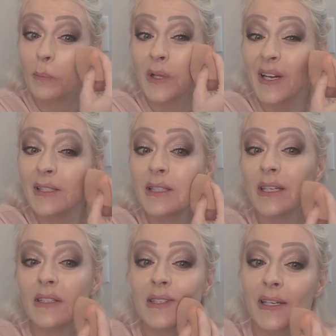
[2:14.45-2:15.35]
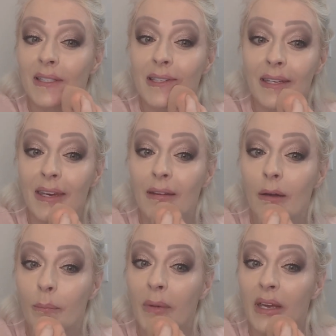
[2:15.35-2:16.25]
Plus, it doesn't get
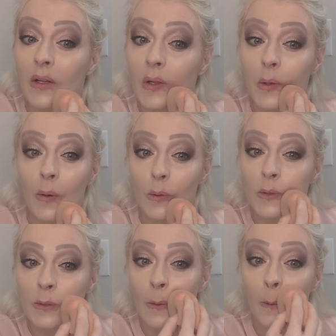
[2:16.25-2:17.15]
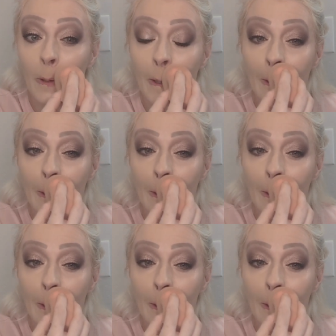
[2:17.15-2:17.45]
on my clothes. So